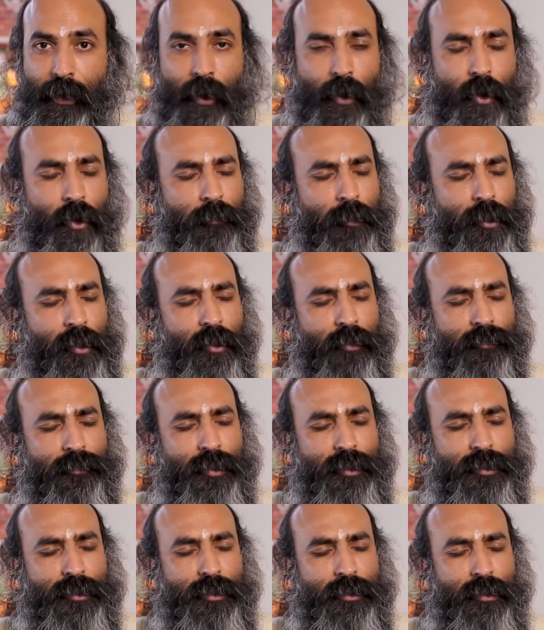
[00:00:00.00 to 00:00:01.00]
how many
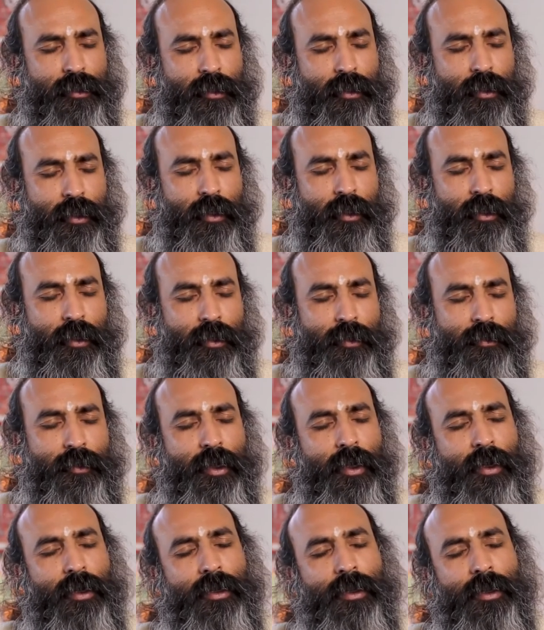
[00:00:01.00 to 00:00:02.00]
of us
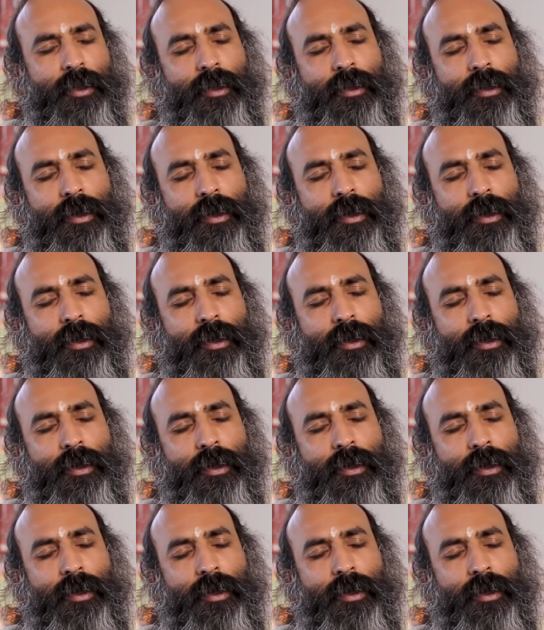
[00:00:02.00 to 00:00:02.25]
really